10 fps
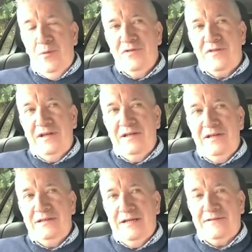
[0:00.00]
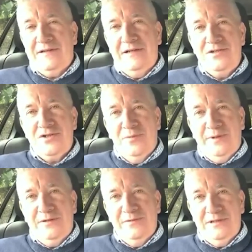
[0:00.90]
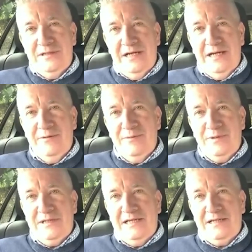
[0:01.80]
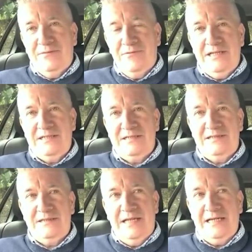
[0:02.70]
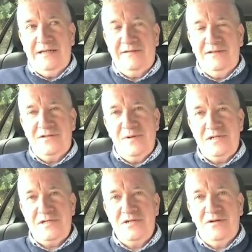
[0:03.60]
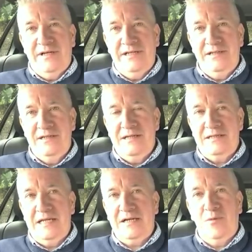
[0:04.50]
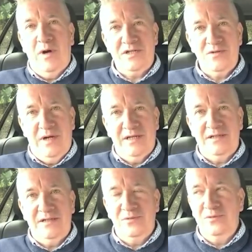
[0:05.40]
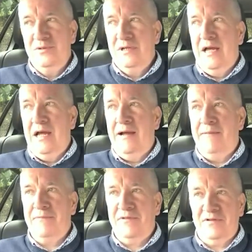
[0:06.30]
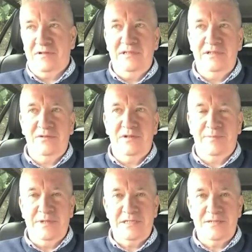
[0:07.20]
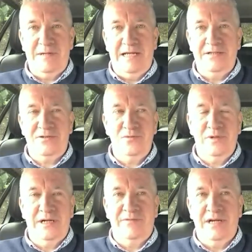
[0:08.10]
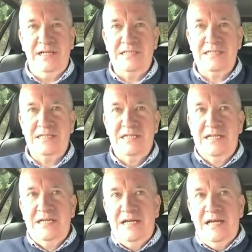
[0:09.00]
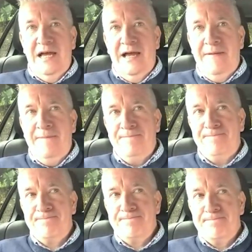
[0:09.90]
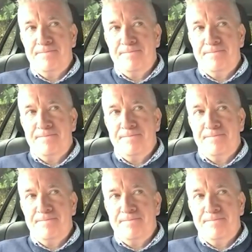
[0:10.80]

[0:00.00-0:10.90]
wouldn't say necessarily jump into it. I would be thinking, right, think of the situation you're in, think of what you want to do. Certainly do your business plan, do whatever else. Don't